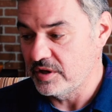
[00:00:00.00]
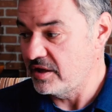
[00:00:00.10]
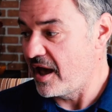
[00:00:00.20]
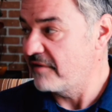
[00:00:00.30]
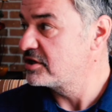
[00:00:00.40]

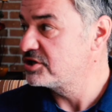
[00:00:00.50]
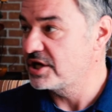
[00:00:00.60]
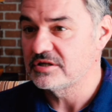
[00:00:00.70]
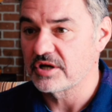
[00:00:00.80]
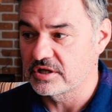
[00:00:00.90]
We have to
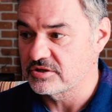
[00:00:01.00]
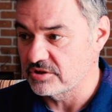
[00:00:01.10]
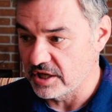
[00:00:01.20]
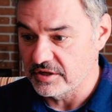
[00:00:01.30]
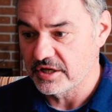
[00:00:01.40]
change how things
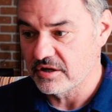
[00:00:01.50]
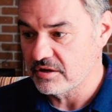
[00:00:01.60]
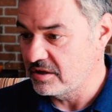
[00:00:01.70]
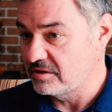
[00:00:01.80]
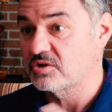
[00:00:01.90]
are done here,
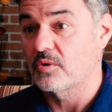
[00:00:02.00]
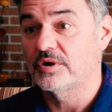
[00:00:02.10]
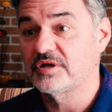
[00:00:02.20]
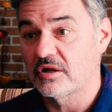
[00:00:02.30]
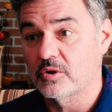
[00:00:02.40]
and
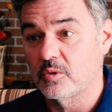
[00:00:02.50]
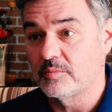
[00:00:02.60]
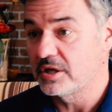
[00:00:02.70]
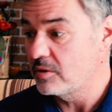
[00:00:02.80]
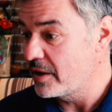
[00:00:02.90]
storytelling will
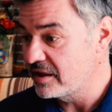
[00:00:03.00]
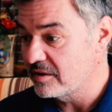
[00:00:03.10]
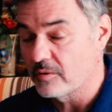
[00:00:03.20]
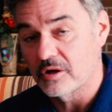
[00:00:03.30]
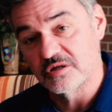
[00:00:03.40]
be a way
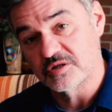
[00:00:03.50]
that we're